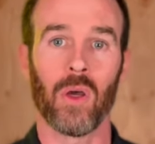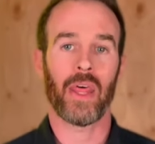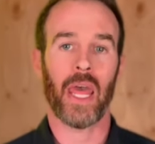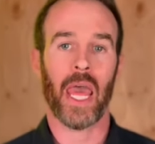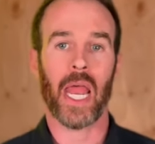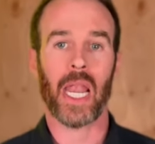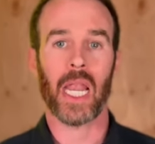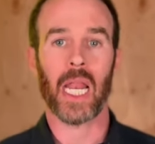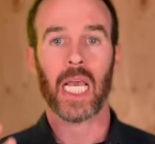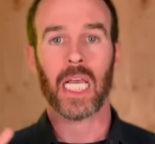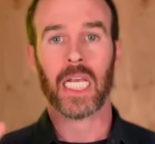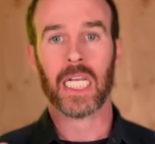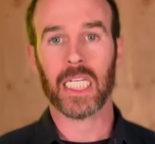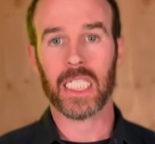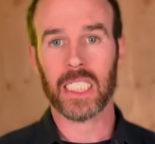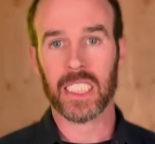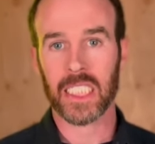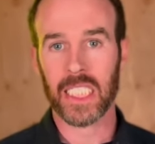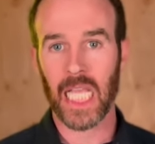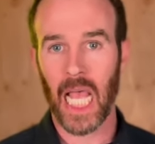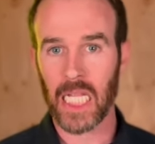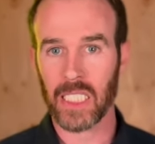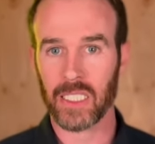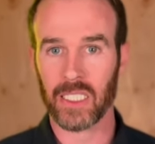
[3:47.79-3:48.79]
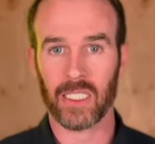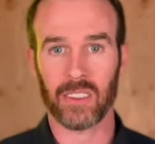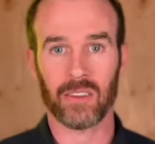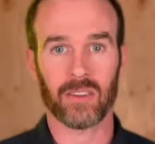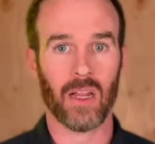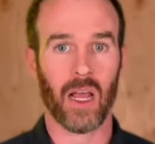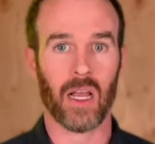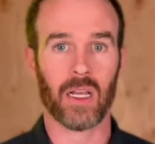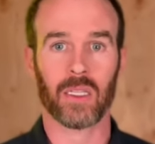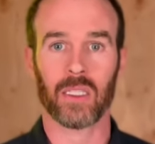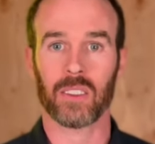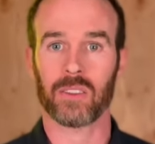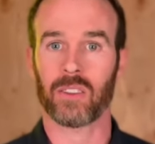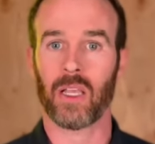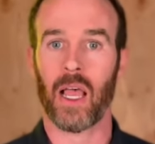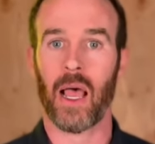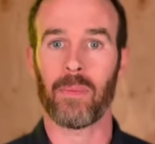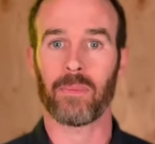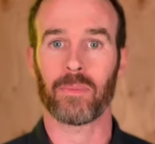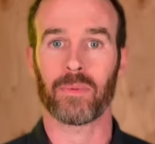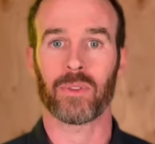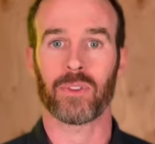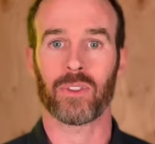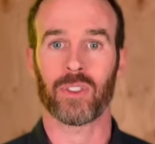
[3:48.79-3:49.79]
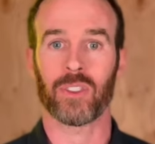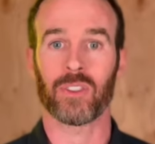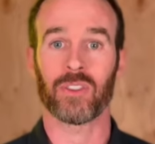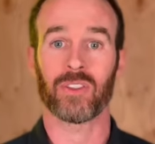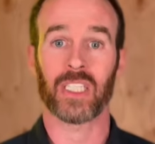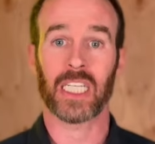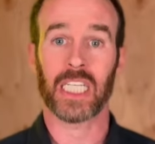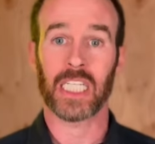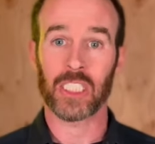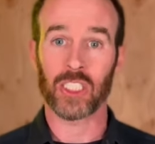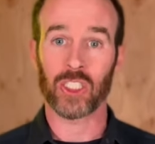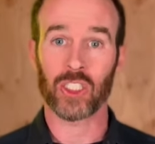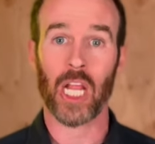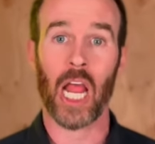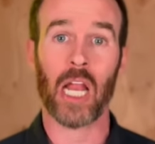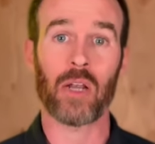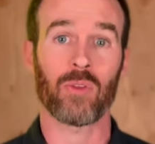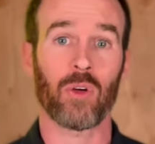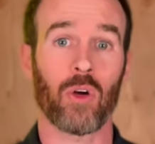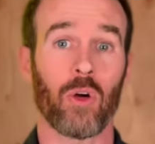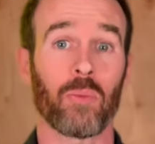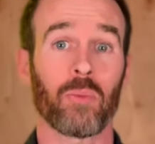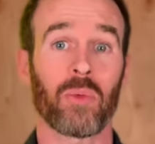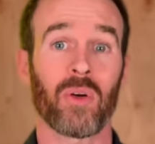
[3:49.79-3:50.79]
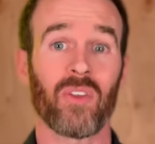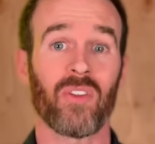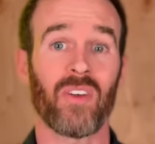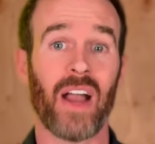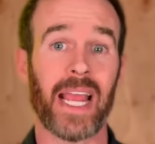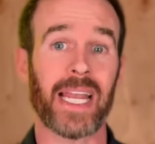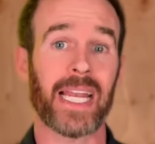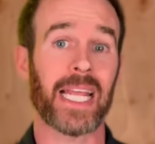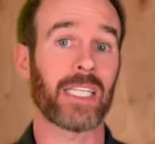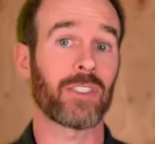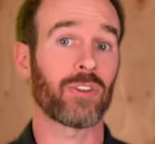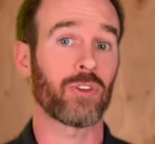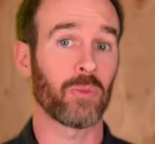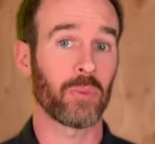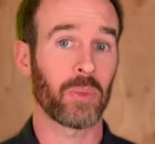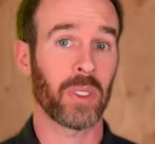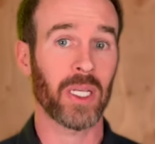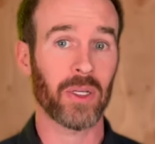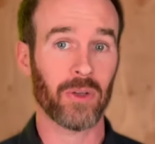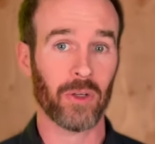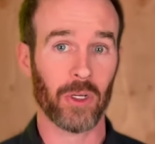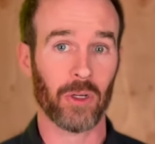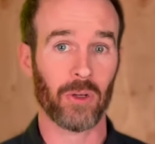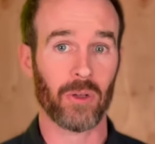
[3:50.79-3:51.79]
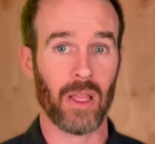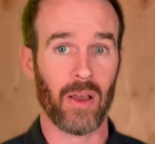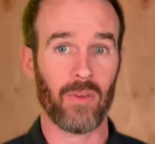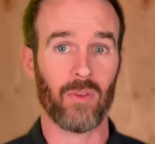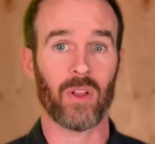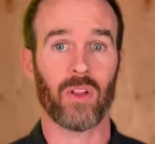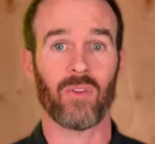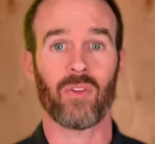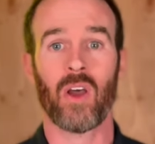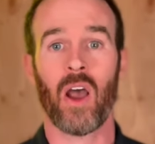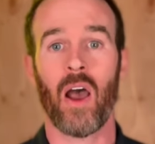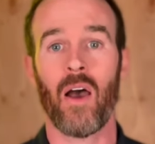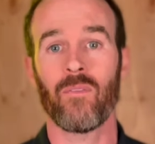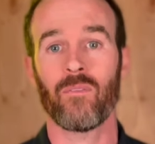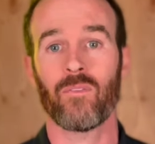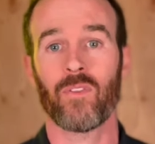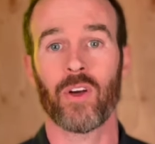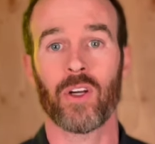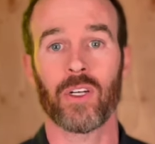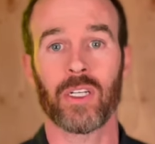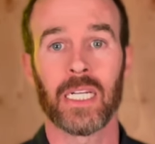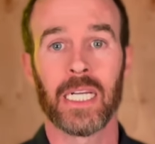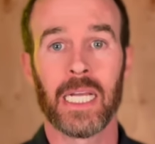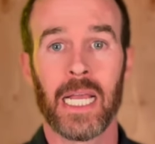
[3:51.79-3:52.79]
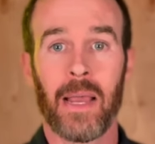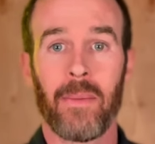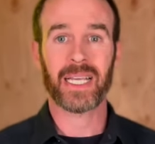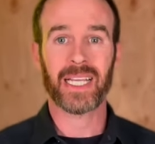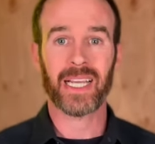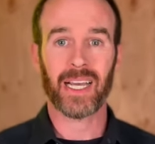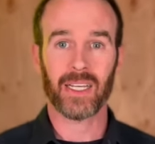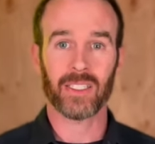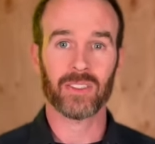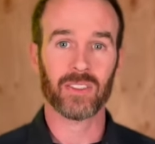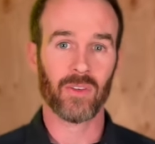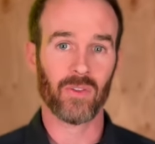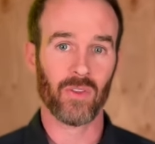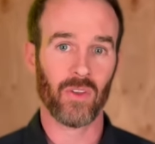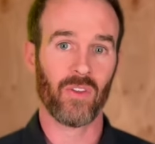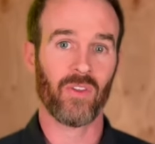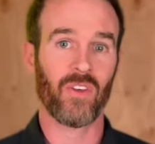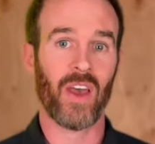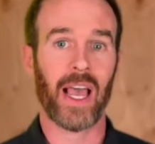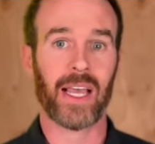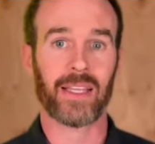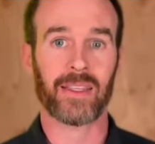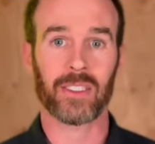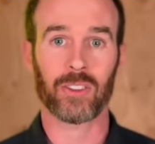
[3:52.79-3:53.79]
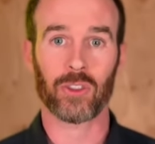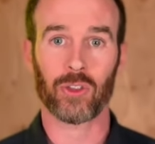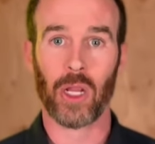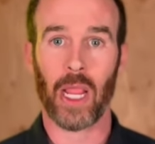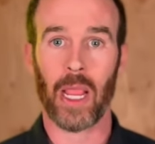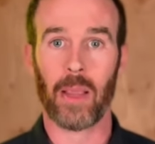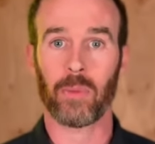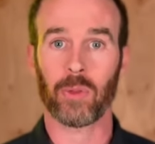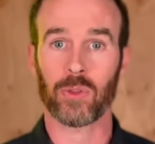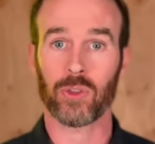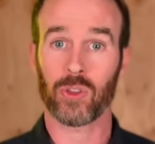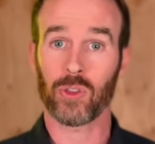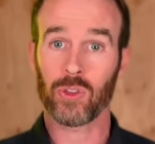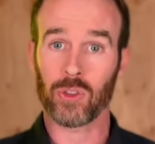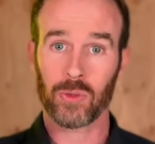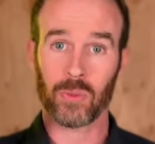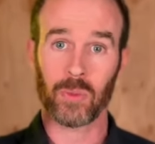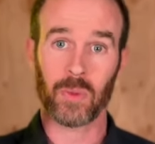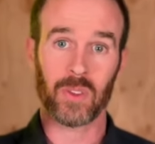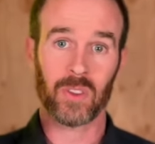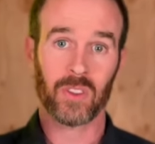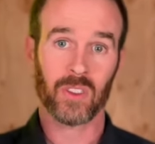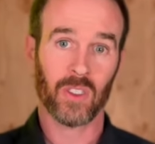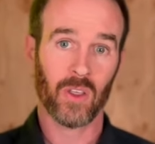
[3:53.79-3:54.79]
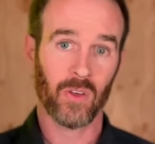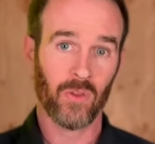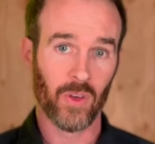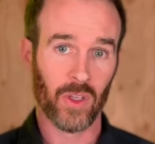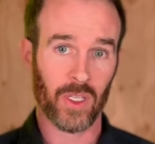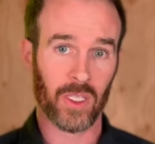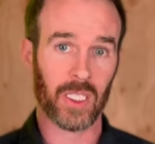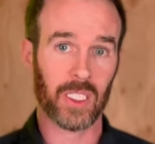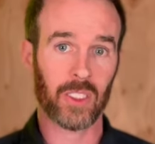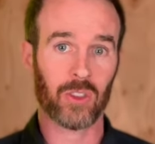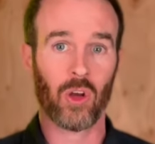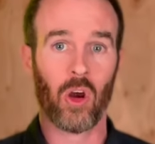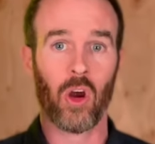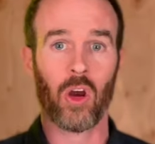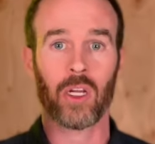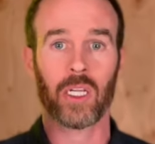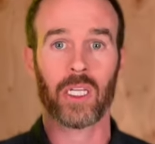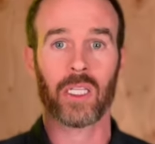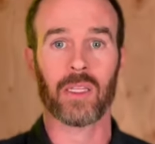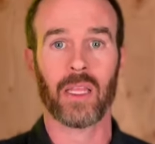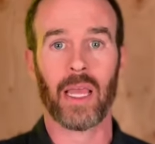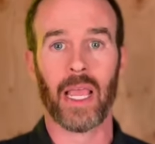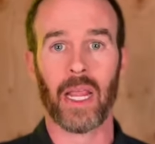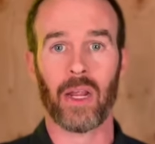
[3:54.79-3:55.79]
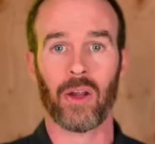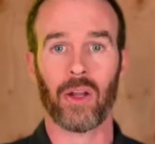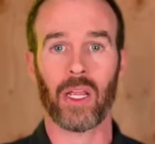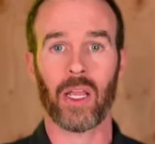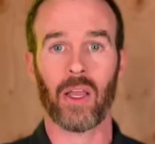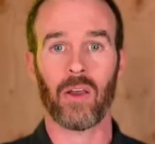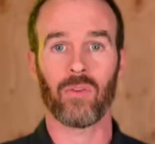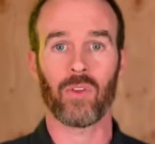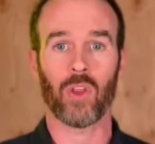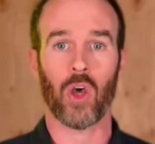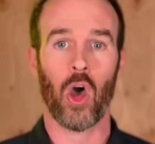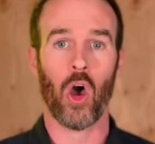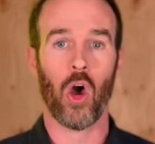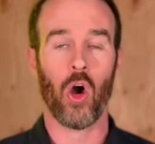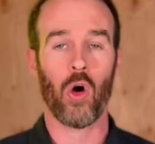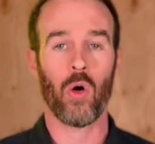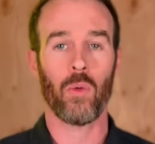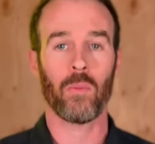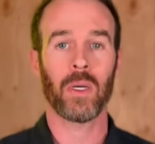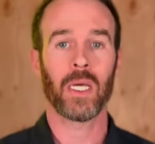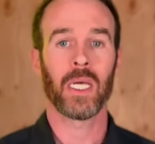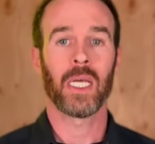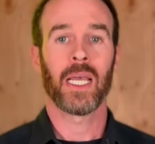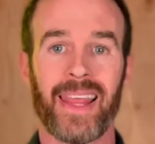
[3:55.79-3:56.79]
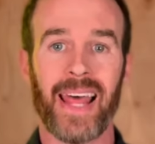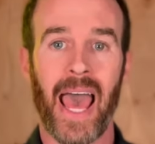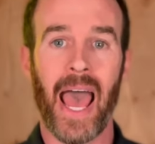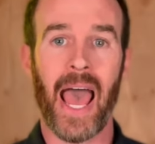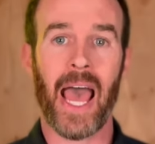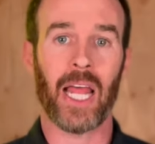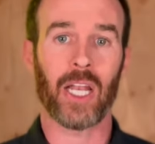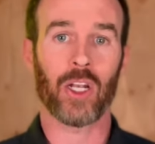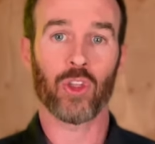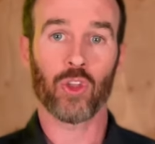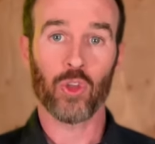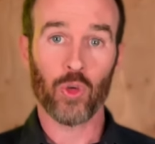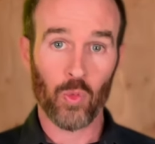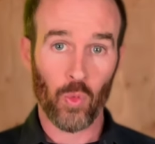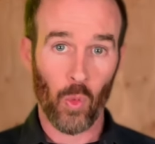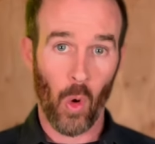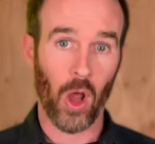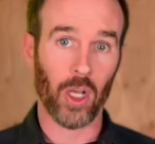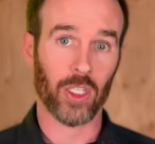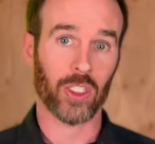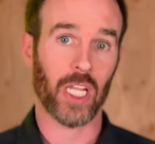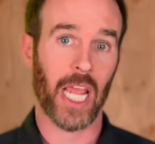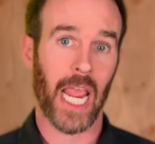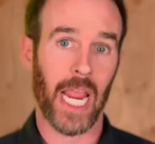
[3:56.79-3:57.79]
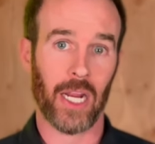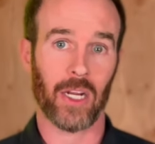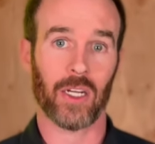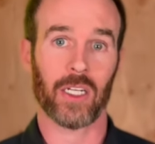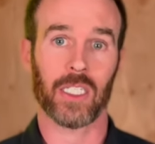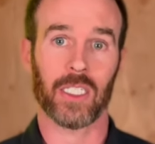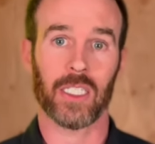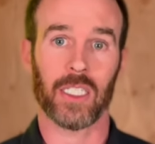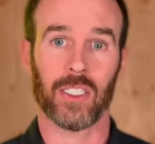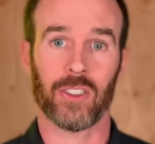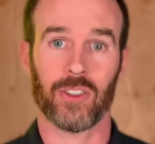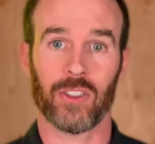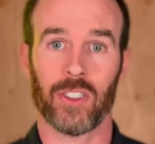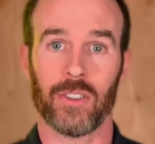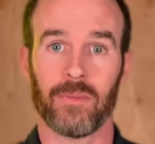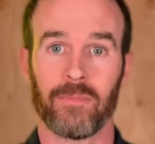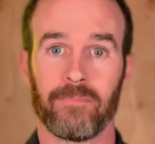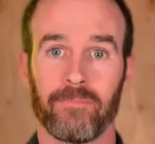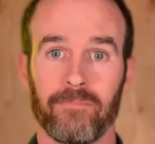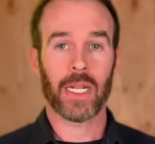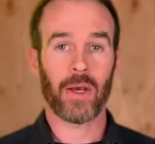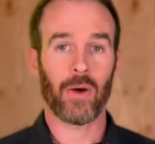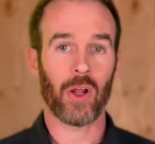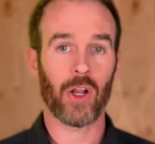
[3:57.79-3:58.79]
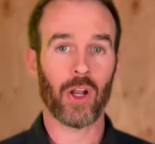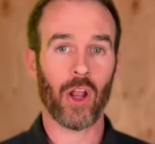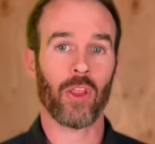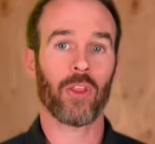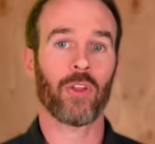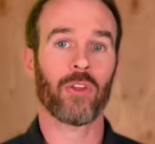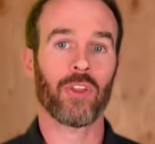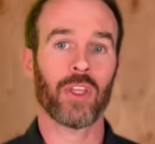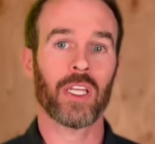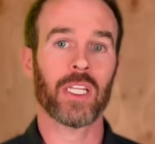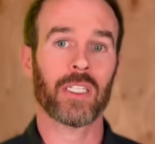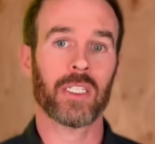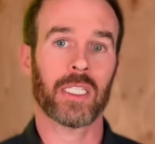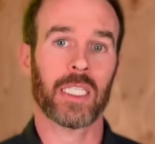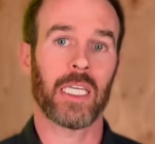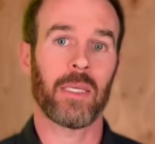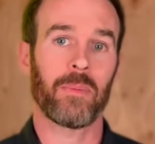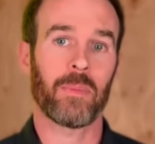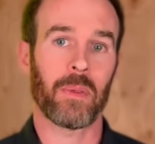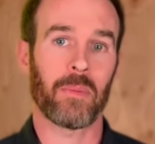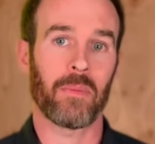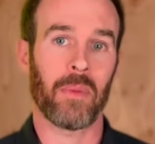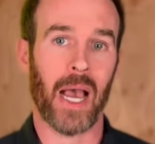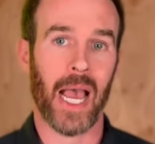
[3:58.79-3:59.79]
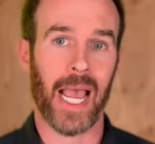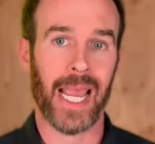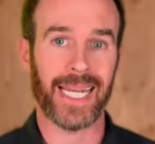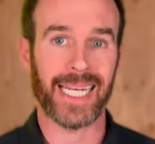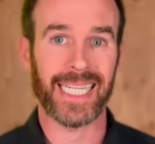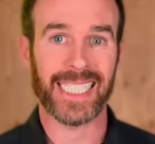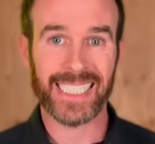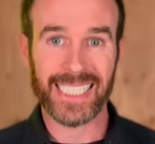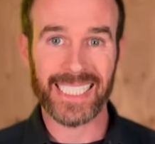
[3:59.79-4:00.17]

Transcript: then cassettes and ductless options in general provide a superior level of comfort because of the fact that you're able to specifically target the area of the home that you want to air condition. Now, another thing to keep in mind